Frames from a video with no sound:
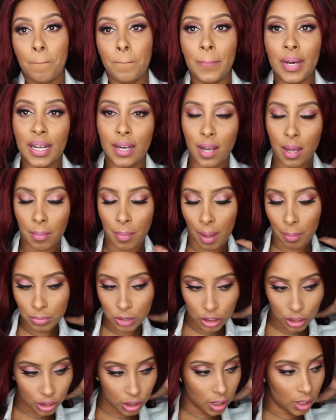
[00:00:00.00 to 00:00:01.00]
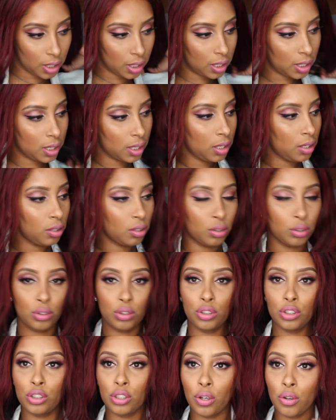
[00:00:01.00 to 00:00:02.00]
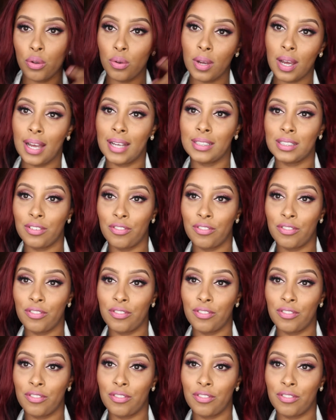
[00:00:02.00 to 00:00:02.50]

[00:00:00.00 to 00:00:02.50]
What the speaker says: But I'm just gonna show you guys